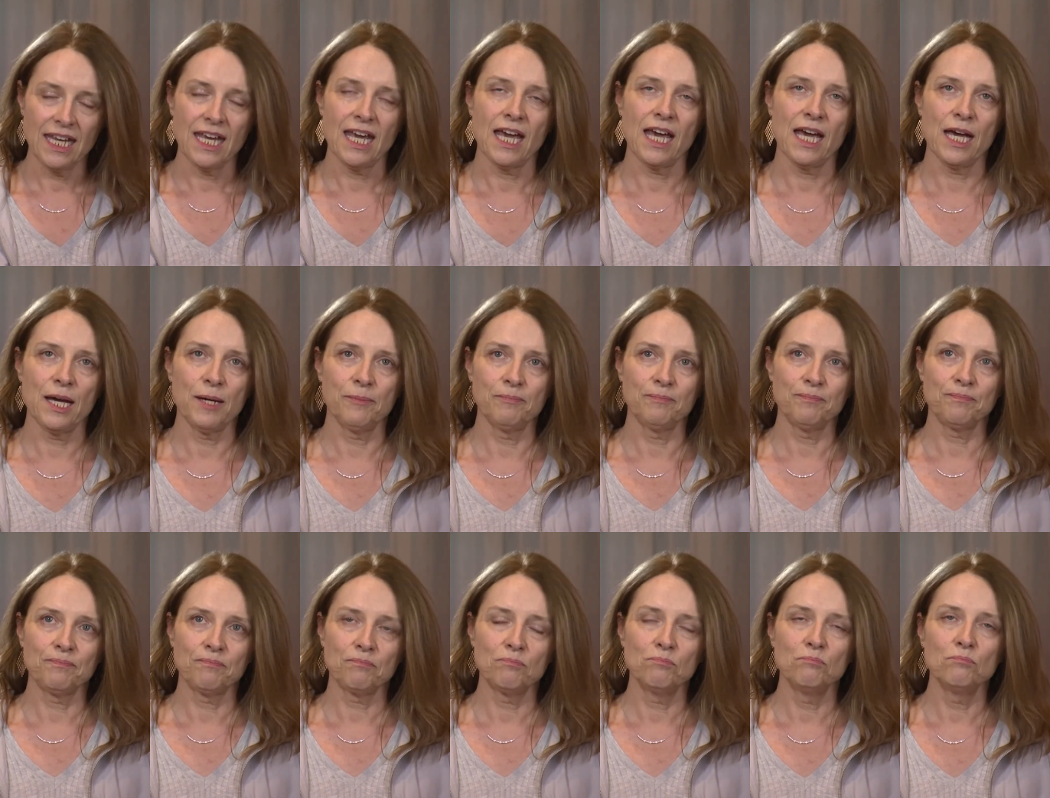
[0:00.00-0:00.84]

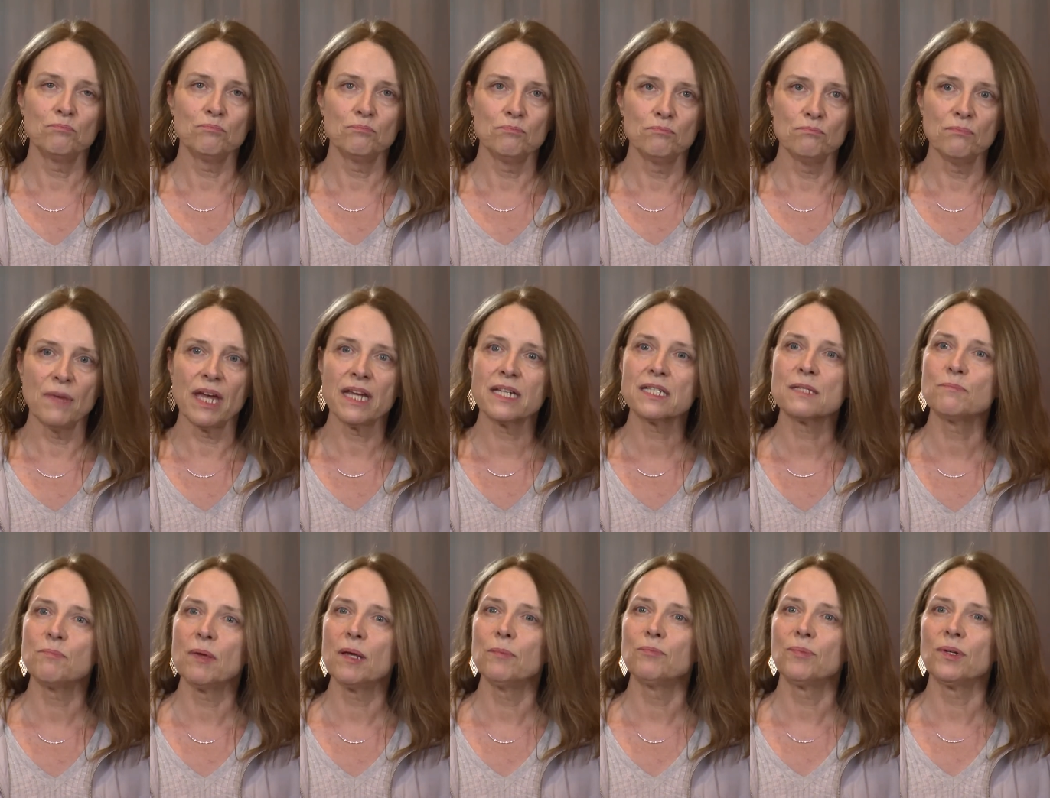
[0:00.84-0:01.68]
um, makes
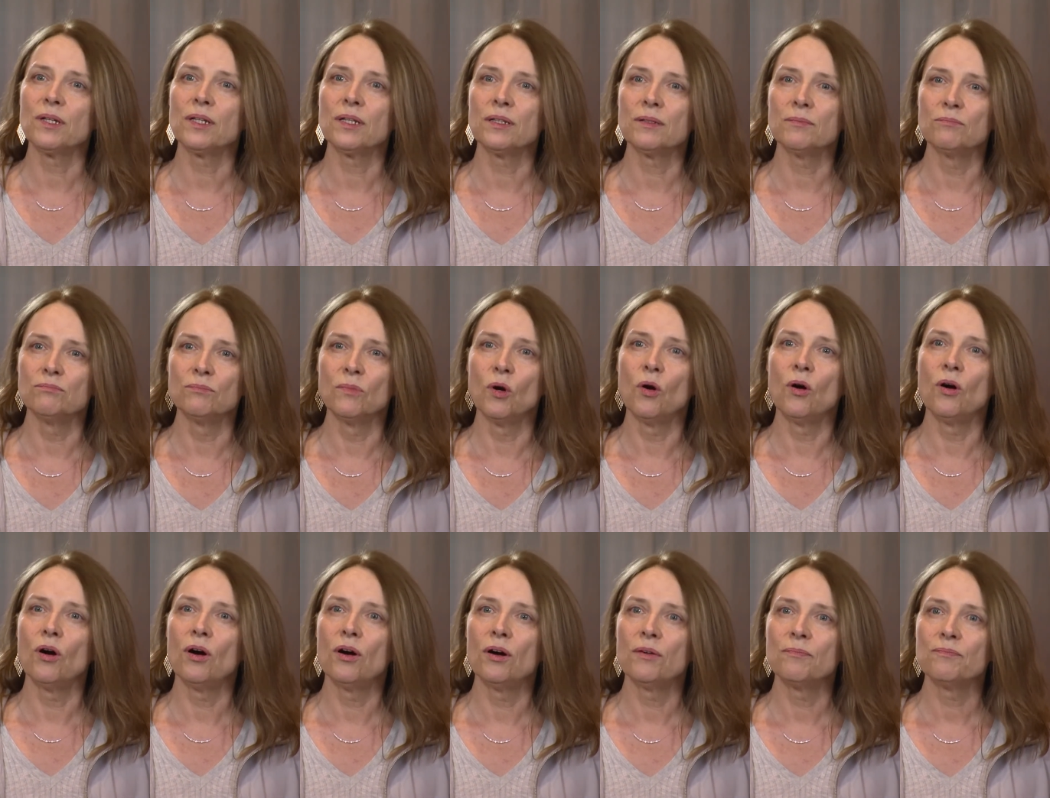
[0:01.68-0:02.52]
people
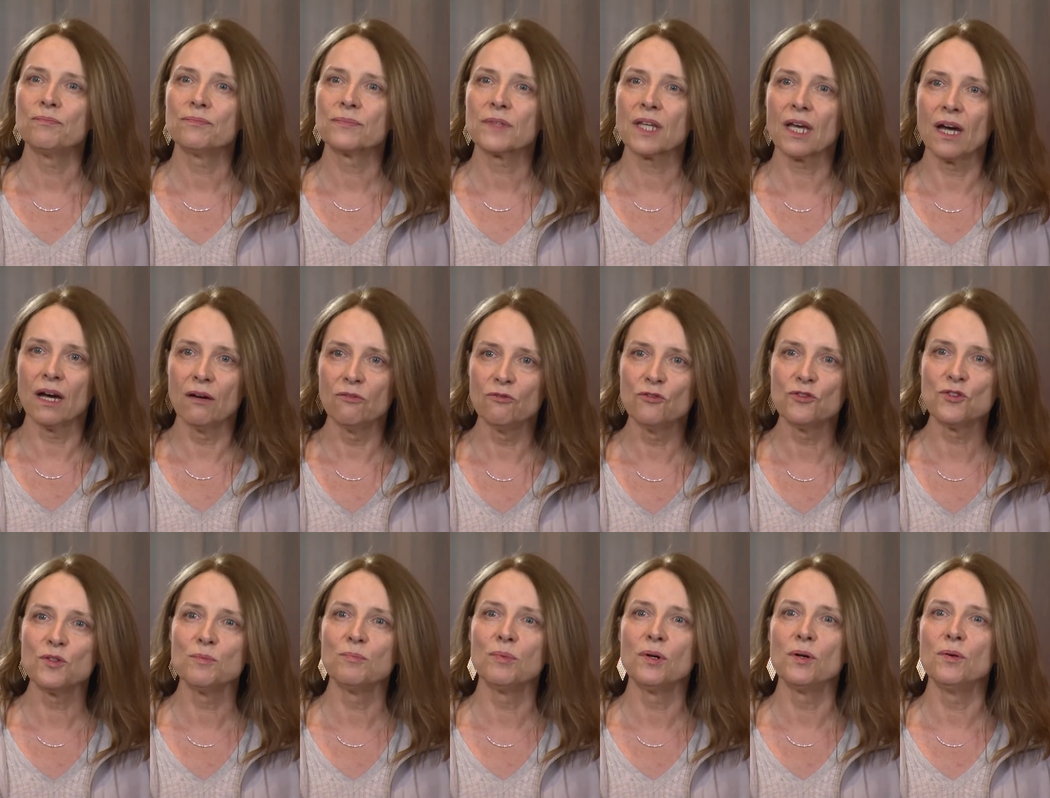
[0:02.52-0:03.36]
more
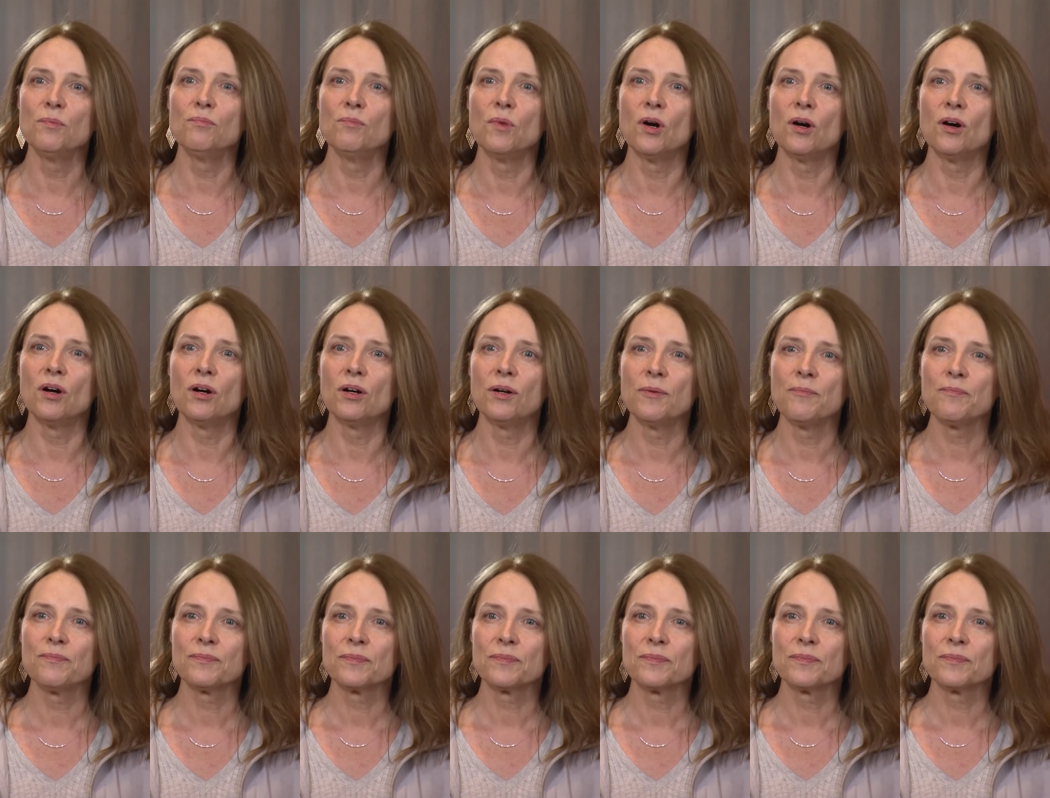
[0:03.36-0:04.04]
comfortable, more,